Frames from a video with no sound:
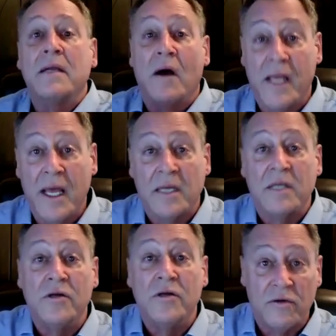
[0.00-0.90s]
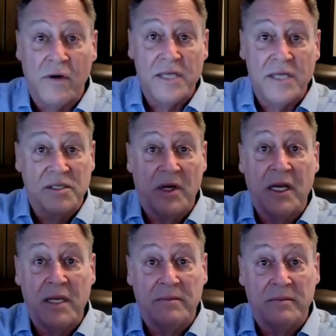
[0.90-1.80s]
Now, again, you can raise the
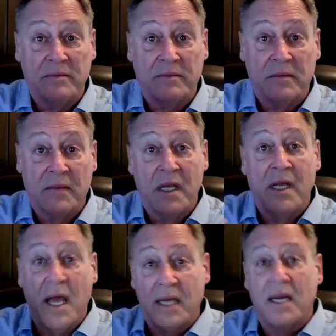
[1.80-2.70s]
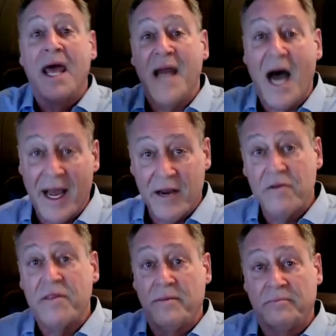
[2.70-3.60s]
money and, and
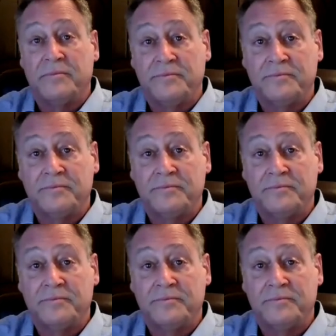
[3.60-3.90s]
hire them,